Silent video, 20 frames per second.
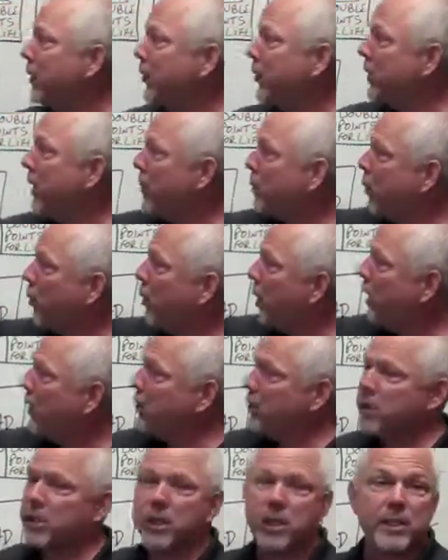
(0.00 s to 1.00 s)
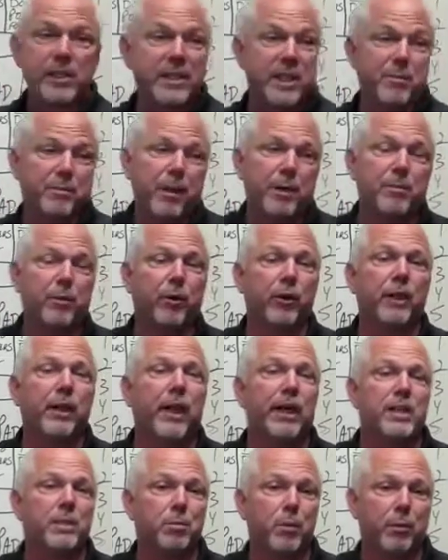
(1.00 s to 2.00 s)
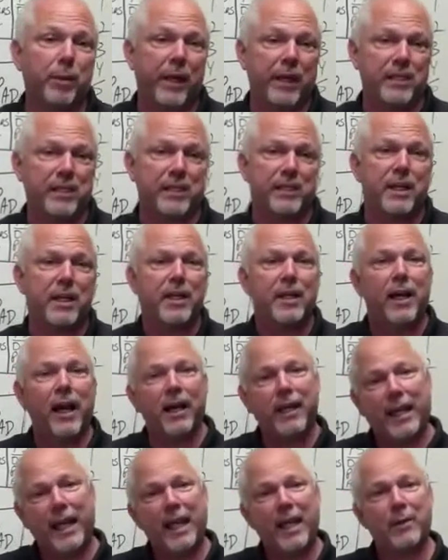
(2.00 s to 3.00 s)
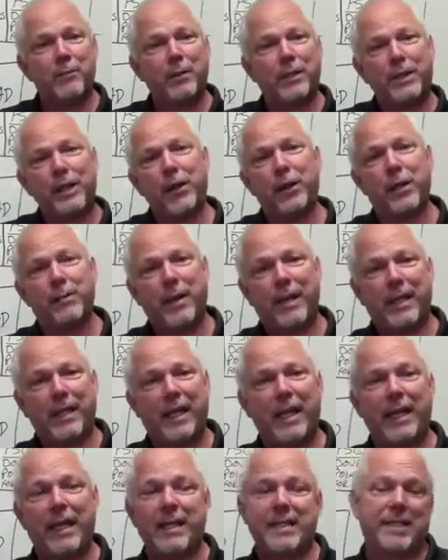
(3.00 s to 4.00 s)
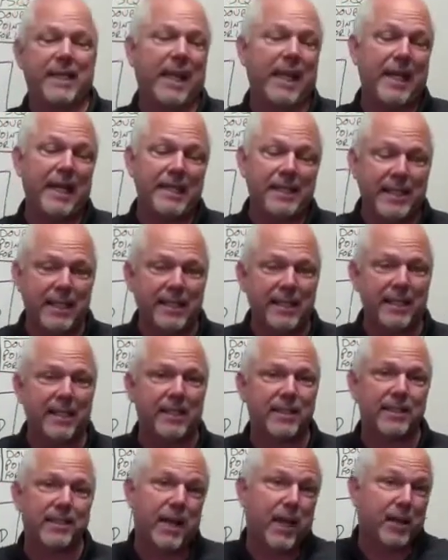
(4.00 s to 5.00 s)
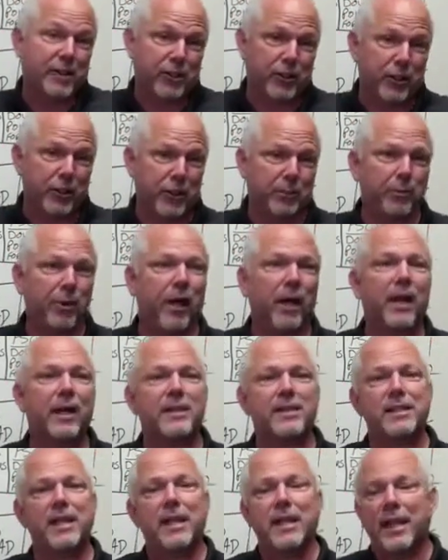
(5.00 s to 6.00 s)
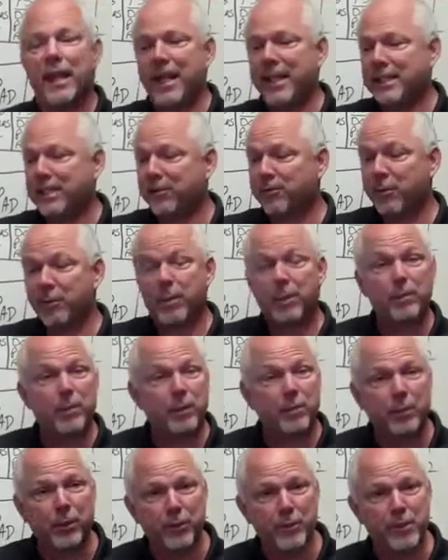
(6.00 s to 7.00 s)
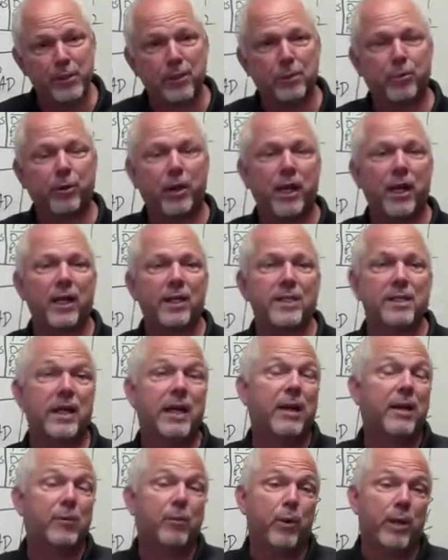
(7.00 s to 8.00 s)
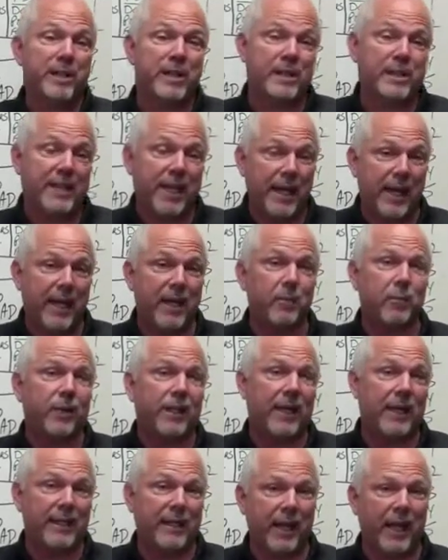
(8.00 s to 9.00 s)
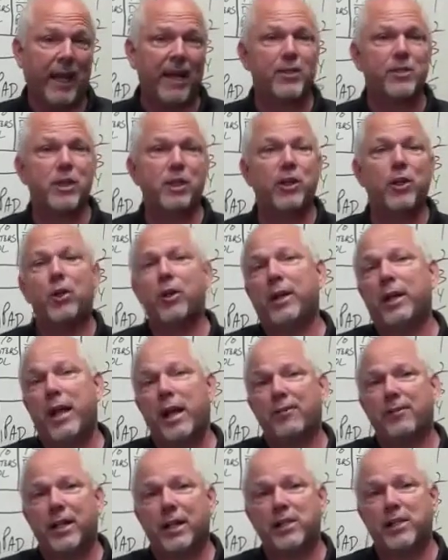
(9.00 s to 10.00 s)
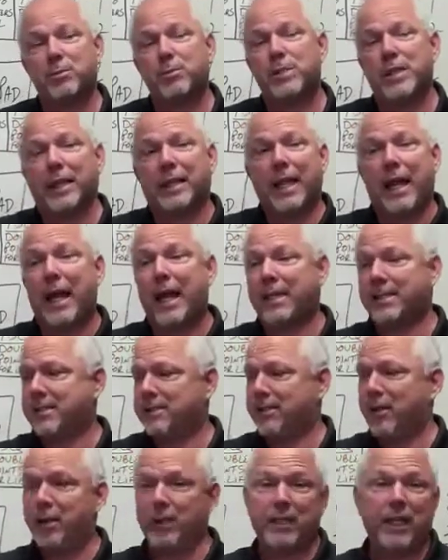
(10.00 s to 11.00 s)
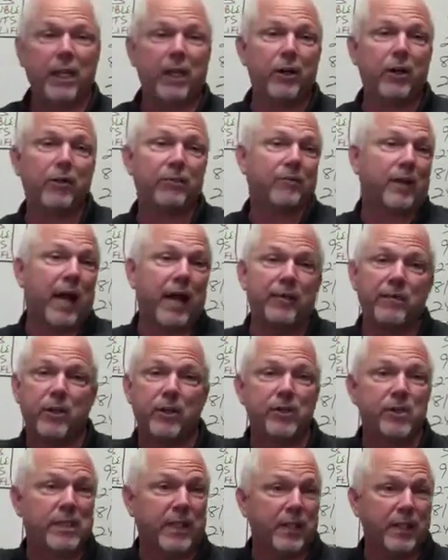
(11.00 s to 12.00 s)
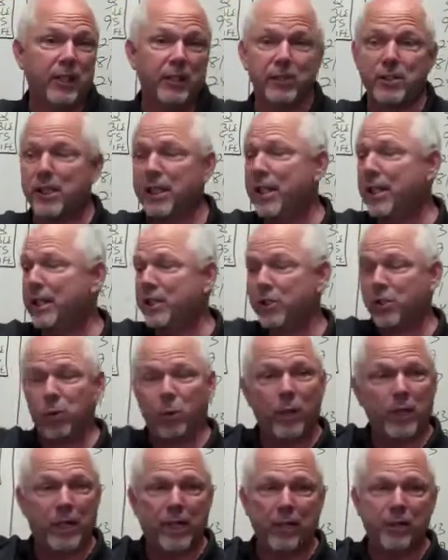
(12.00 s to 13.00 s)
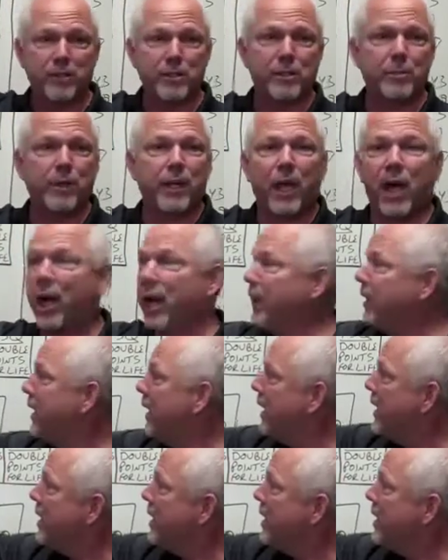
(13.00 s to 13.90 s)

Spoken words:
You're, number one, you're just going to simply build a customer base. Again, with Nerium AD, it's easy to share the products, easy for people to purchase the products. With skin, with anti-aging, you could have customers that last a year, 5 years, 10 years, 20 years and beyond.